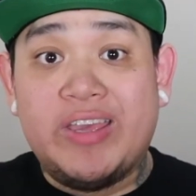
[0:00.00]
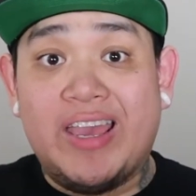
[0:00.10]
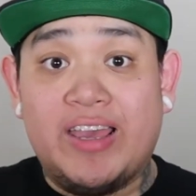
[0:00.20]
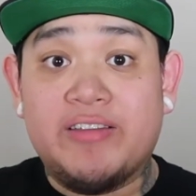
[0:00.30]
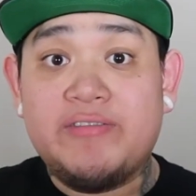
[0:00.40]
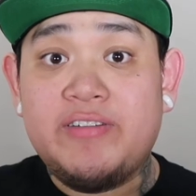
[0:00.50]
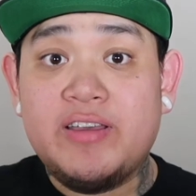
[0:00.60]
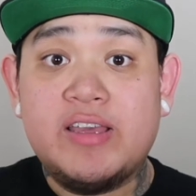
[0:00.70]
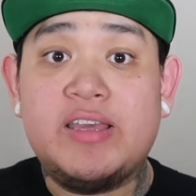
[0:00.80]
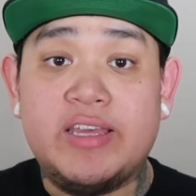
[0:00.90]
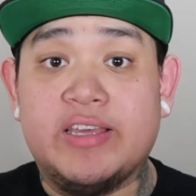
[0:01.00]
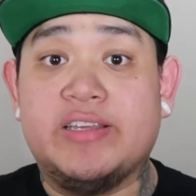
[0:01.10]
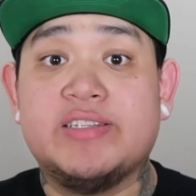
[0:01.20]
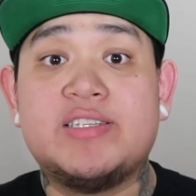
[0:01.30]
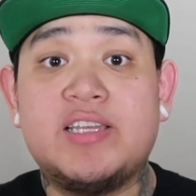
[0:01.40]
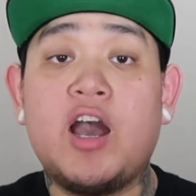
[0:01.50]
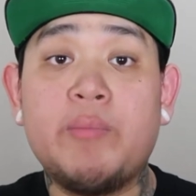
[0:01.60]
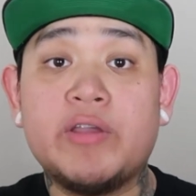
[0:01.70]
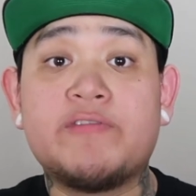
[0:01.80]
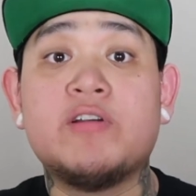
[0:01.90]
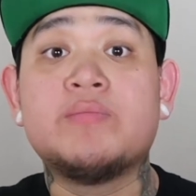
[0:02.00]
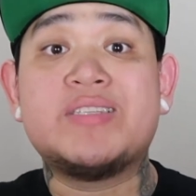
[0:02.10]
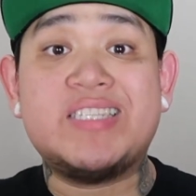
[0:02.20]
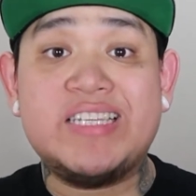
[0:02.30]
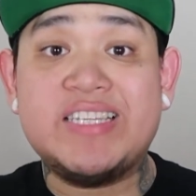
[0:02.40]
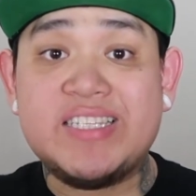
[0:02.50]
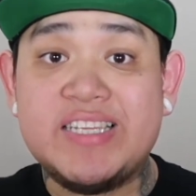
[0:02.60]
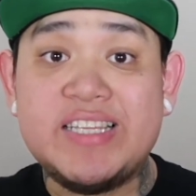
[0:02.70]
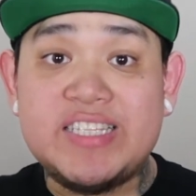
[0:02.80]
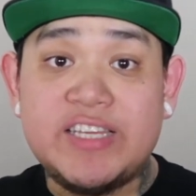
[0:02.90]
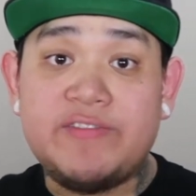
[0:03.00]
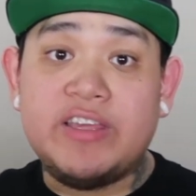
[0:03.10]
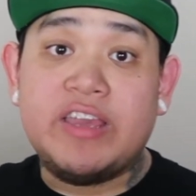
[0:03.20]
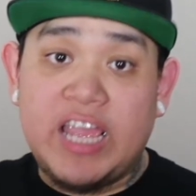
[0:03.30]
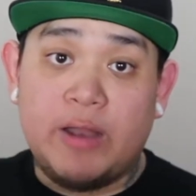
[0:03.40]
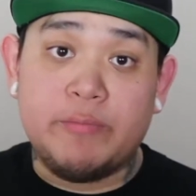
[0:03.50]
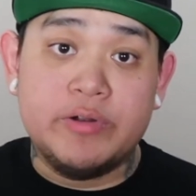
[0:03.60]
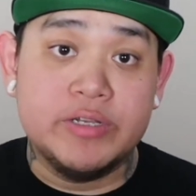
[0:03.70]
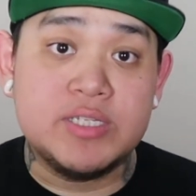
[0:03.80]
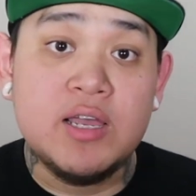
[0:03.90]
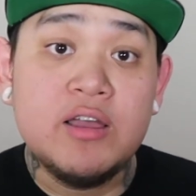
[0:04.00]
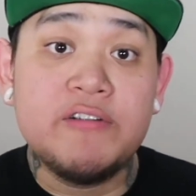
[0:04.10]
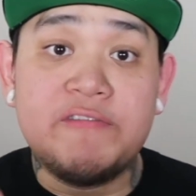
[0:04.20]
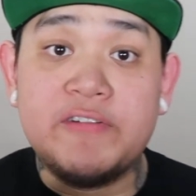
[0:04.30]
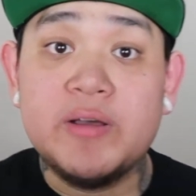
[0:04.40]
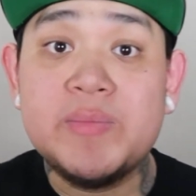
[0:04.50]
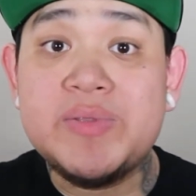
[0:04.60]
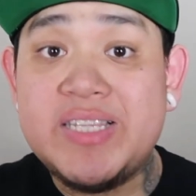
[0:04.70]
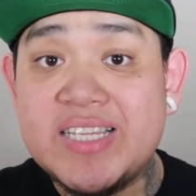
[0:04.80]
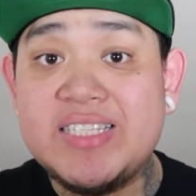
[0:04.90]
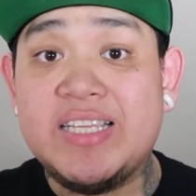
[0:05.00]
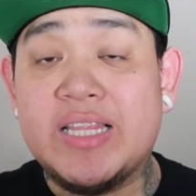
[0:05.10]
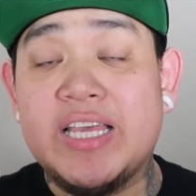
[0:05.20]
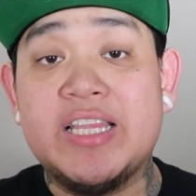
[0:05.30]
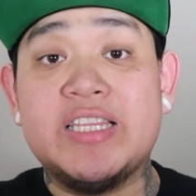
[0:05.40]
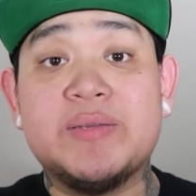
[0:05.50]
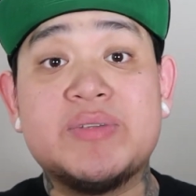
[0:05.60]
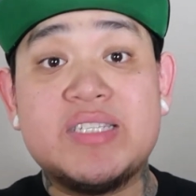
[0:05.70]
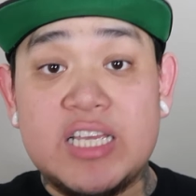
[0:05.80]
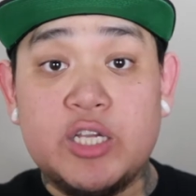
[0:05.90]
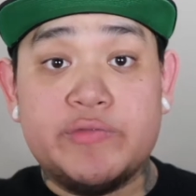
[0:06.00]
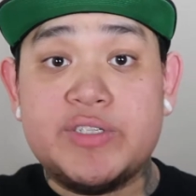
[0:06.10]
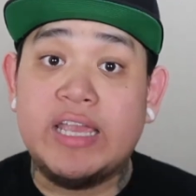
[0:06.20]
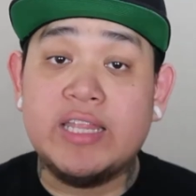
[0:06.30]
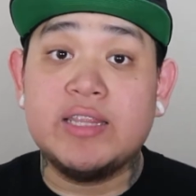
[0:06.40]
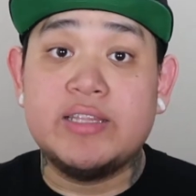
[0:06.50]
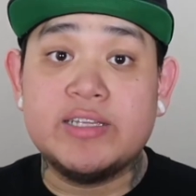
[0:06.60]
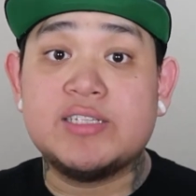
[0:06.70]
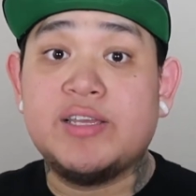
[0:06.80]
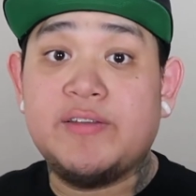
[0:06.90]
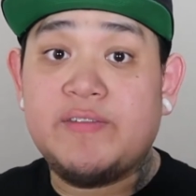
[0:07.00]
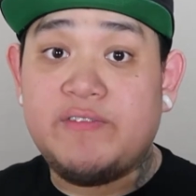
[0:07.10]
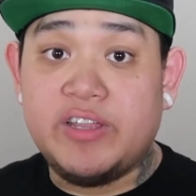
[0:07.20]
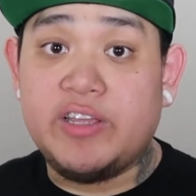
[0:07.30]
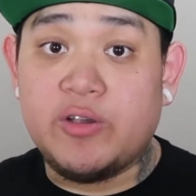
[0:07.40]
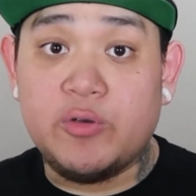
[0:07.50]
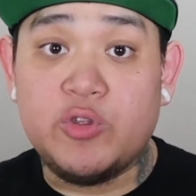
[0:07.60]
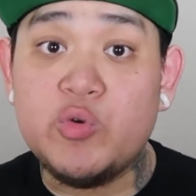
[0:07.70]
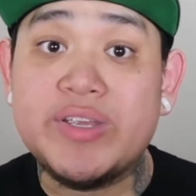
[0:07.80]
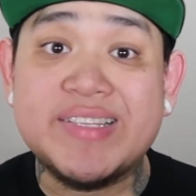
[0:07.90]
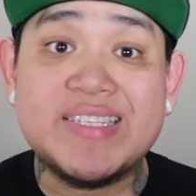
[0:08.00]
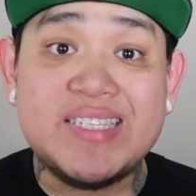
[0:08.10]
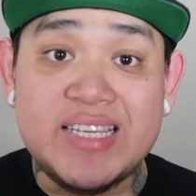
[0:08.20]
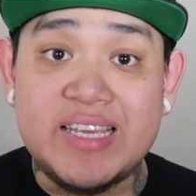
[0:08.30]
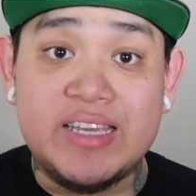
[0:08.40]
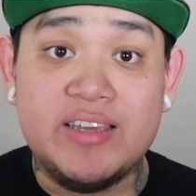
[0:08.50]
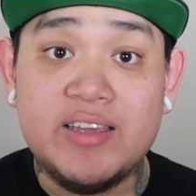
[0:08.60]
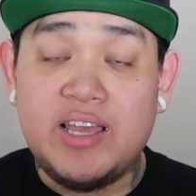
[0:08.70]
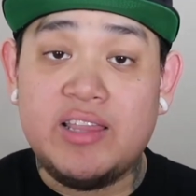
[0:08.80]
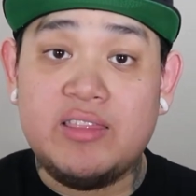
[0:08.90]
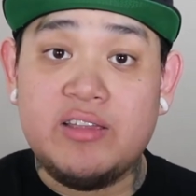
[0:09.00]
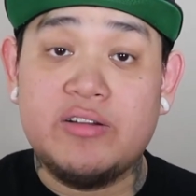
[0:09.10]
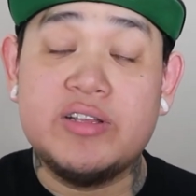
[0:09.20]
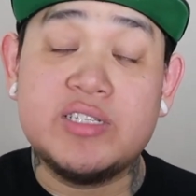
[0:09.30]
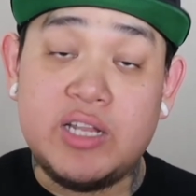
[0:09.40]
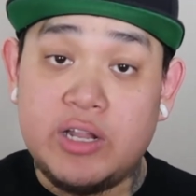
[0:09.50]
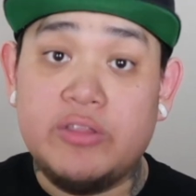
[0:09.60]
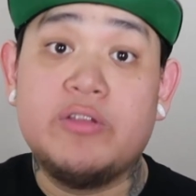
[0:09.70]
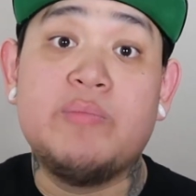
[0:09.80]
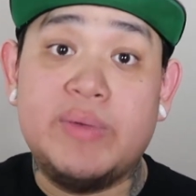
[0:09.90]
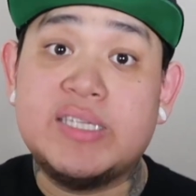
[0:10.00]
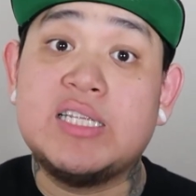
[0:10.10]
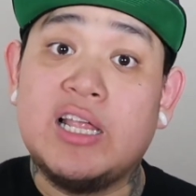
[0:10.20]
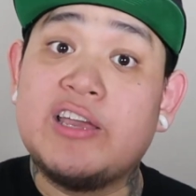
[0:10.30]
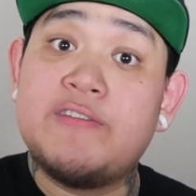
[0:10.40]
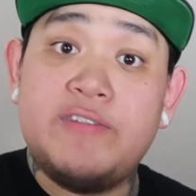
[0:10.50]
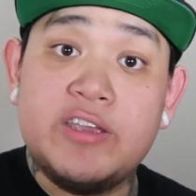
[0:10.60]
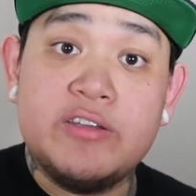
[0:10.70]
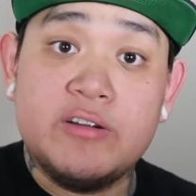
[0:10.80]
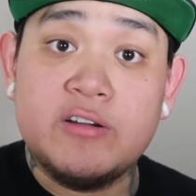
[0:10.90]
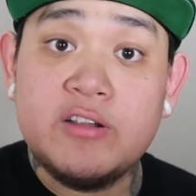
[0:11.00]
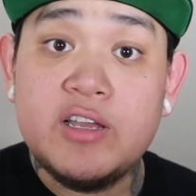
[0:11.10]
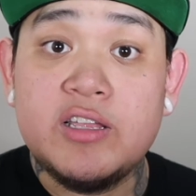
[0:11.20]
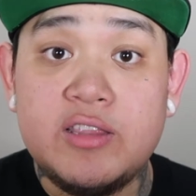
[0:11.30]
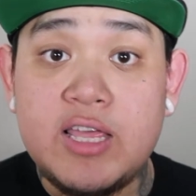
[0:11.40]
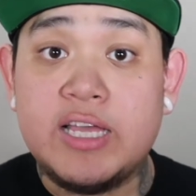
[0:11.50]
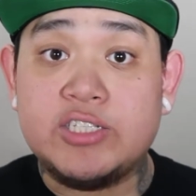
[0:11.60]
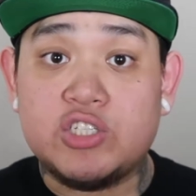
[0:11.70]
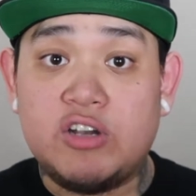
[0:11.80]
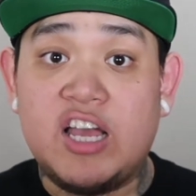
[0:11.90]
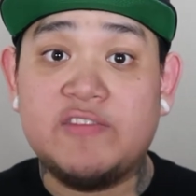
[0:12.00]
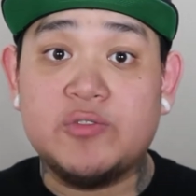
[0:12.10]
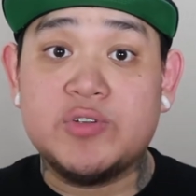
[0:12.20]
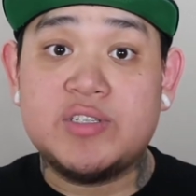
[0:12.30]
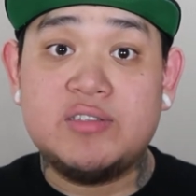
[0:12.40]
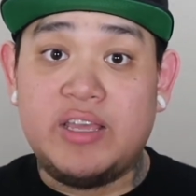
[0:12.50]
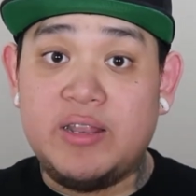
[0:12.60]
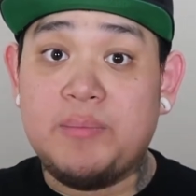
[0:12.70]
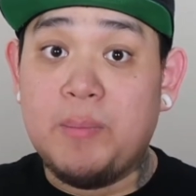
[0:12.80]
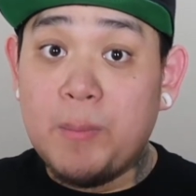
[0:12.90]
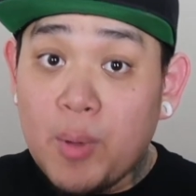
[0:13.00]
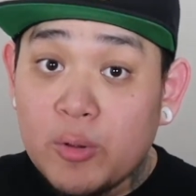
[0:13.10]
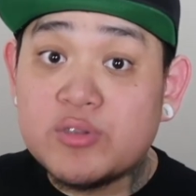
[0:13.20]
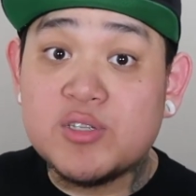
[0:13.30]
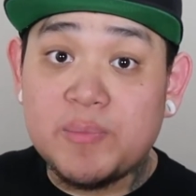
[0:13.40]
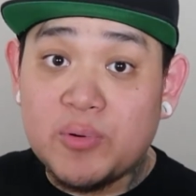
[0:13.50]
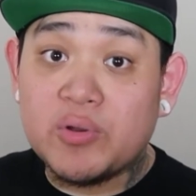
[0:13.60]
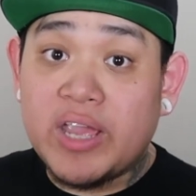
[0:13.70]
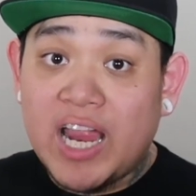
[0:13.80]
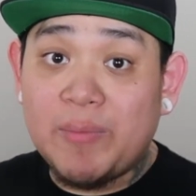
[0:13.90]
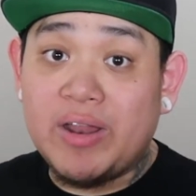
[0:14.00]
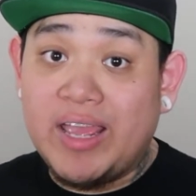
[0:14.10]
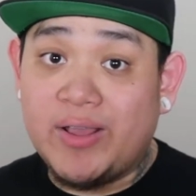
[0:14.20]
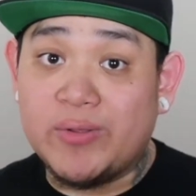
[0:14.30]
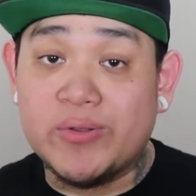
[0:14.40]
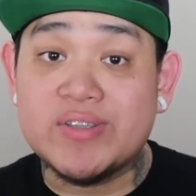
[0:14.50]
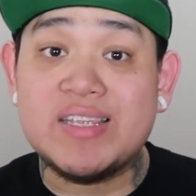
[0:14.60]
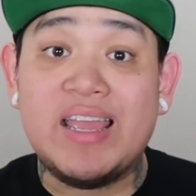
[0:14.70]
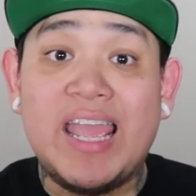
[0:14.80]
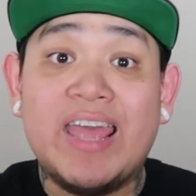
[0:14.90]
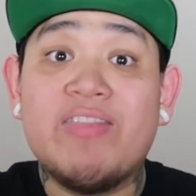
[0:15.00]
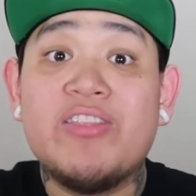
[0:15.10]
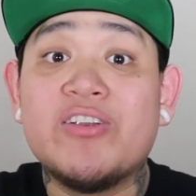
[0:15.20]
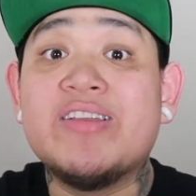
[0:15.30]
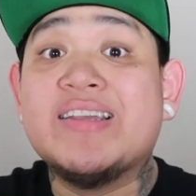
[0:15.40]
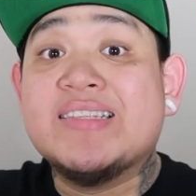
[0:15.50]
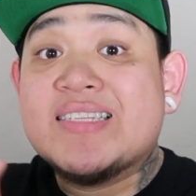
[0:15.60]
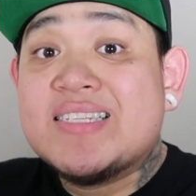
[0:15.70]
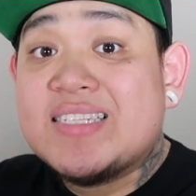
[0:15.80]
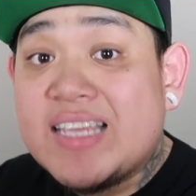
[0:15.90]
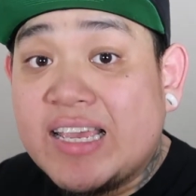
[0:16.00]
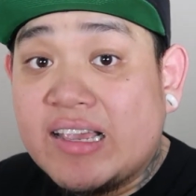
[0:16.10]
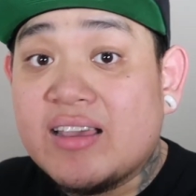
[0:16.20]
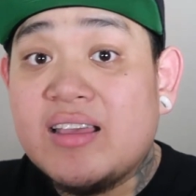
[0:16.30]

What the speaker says: we have is coming from CCTV cameras from Disneyland themselves. In this video, you can see that there is another mist-like figure that travels in multiple camera angles and they're in sync.